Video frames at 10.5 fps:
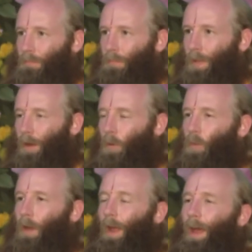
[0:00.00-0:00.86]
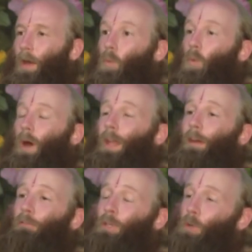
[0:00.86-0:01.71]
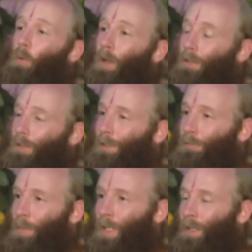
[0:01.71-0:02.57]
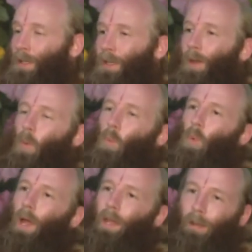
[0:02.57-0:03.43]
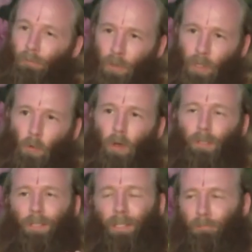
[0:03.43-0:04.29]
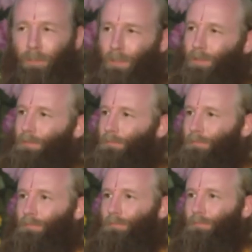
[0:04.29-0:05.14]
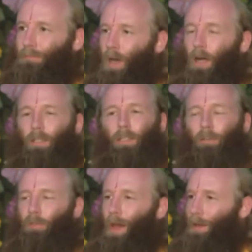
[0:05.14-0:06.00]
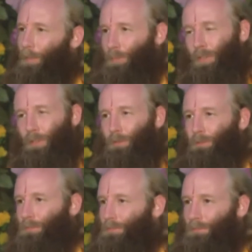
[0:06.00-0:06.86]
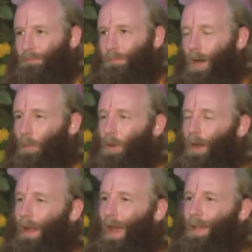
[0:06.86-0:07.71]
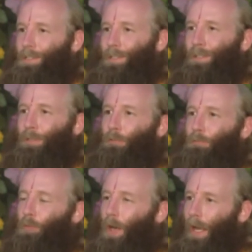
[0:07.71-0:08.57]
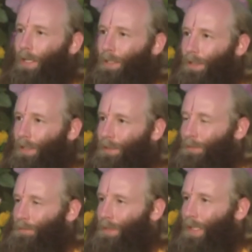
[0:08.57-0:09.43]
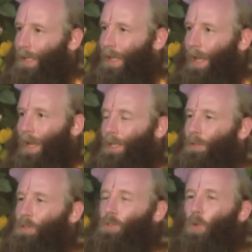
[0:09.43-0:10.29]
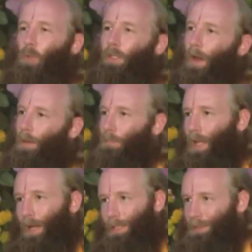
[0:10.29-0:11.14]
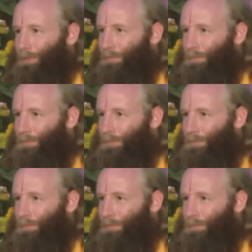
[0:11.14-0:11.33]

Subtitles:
Now, whatever you want to give me, whenever you want to give it, I'll leave that up to you. I'm not asking you for anything, and there's no timeline.